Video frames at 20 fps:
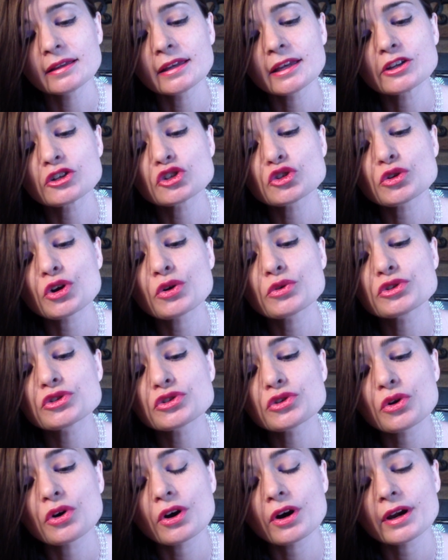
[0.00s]

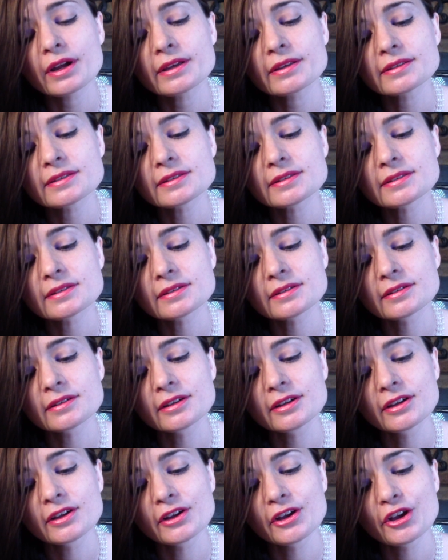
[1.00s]
Kentrosaurus,
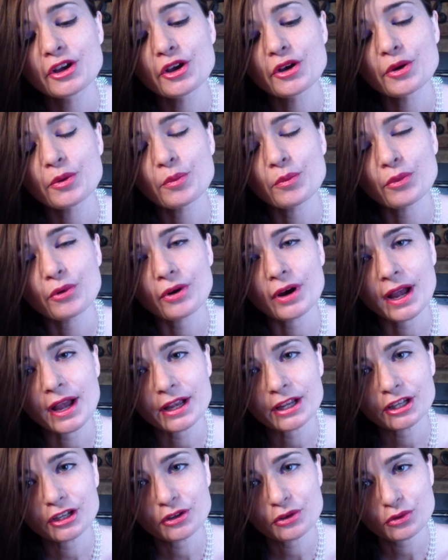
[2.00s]

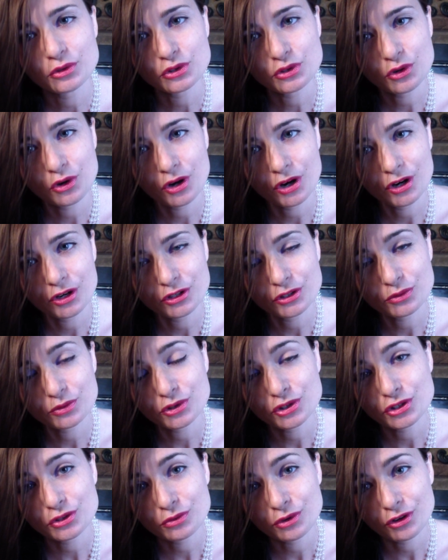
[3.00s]
Brachiosaurus,
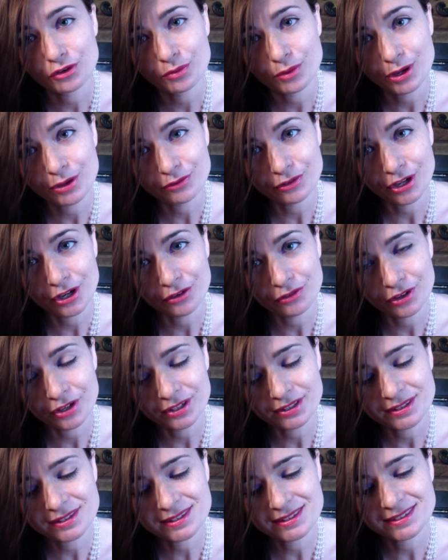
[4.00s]
which is one of my
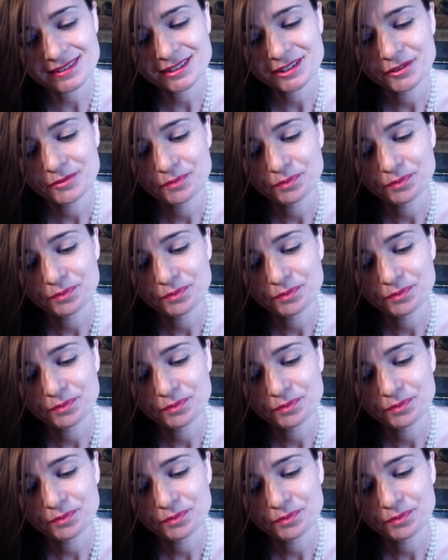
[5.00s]
favorites.